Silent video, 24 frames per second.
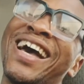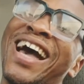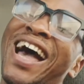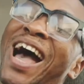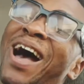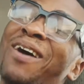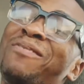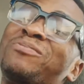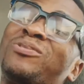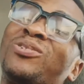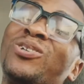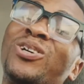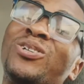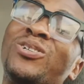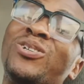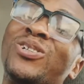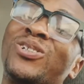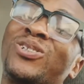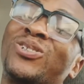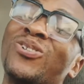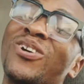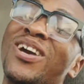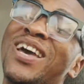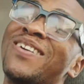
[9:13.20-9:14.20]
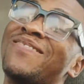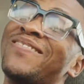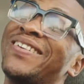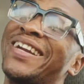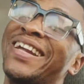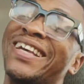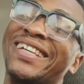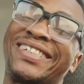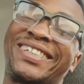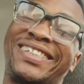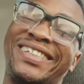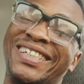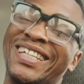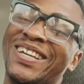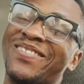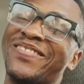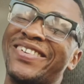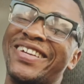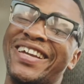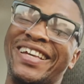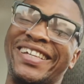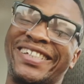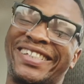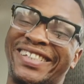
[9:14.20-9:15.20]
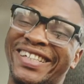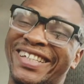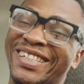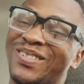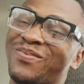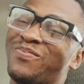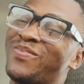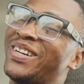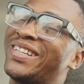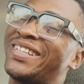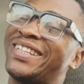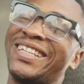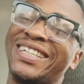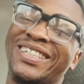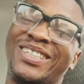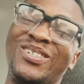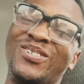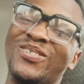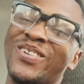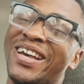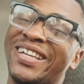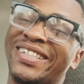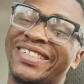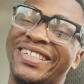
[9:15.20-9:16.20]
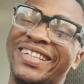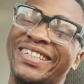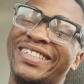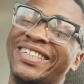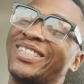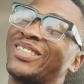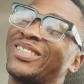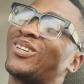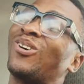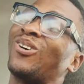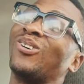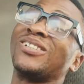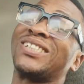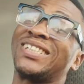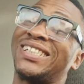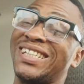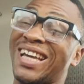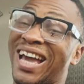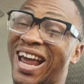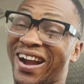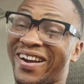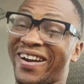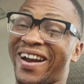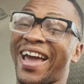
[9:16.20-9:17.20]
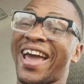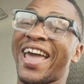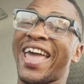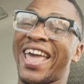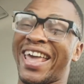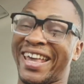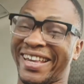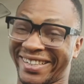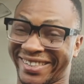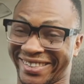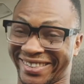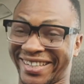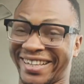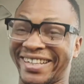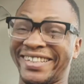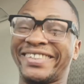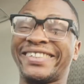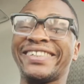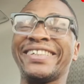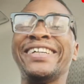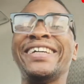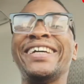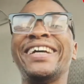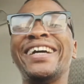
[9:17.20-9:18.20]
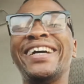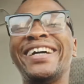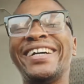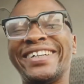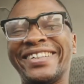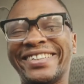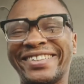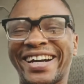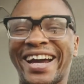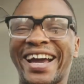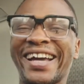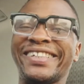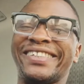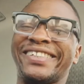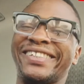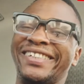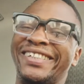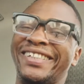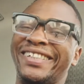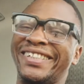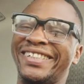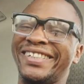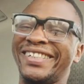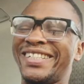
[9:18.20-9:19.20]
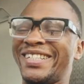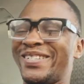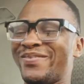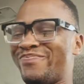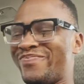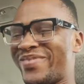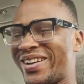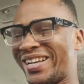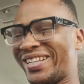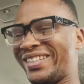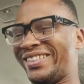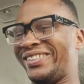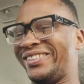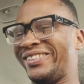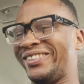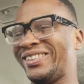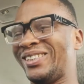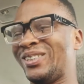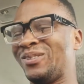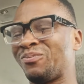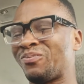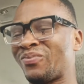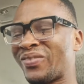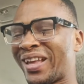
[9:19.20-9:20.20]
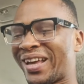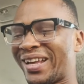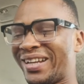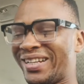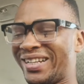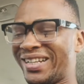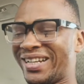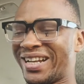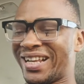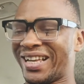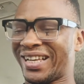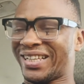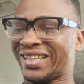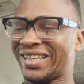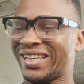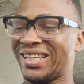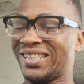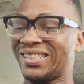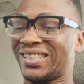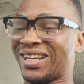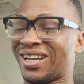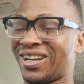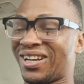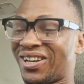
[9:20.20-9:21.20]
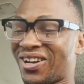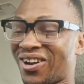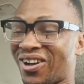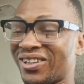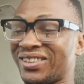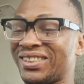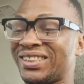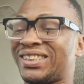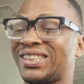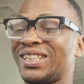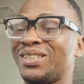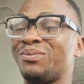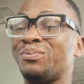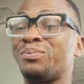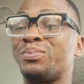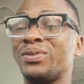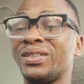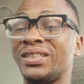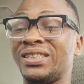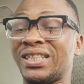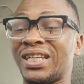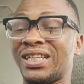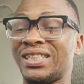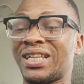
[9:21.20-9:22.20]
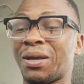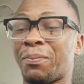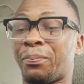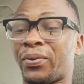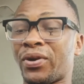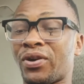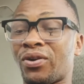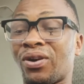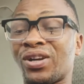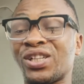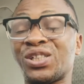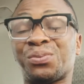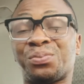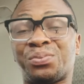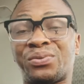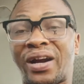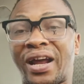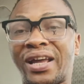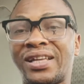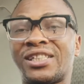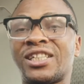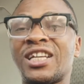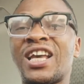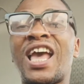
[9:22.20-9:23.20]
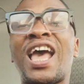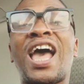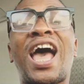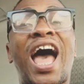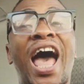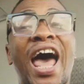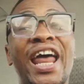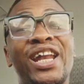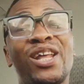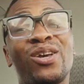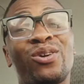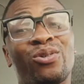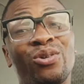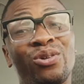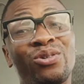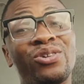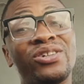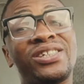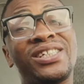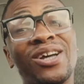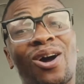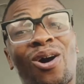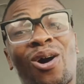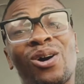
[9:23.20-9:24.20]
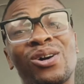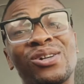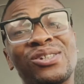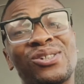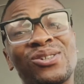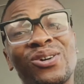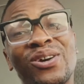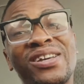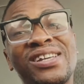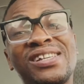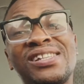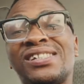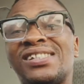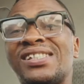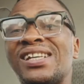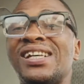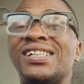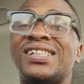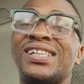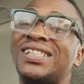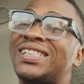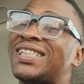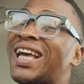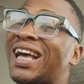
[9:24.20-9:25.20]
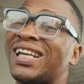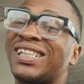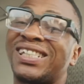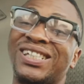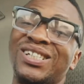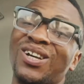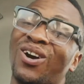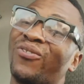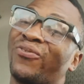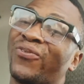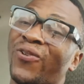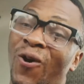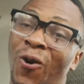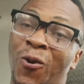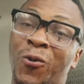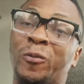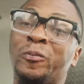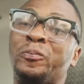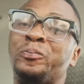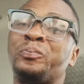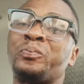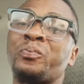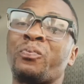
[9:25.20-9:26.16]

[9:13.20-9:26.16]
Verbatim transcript: I'm so used to Amen Estate, but this new estate is called Tiara Estate, right in Ibeju-Lekki. It's a launching. It's a pre-launch price, and the good news also is this: it has CFO.